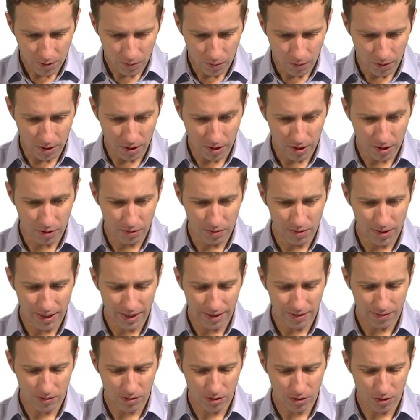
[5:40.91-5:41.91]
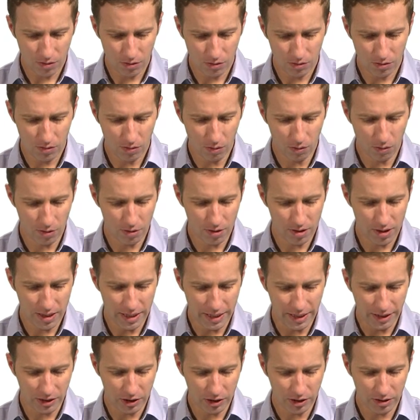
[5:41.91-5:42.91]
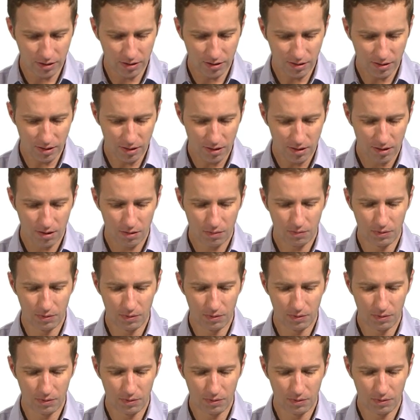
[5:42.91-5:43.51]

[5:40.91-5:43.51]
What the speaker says: We're going to go down to Ordination,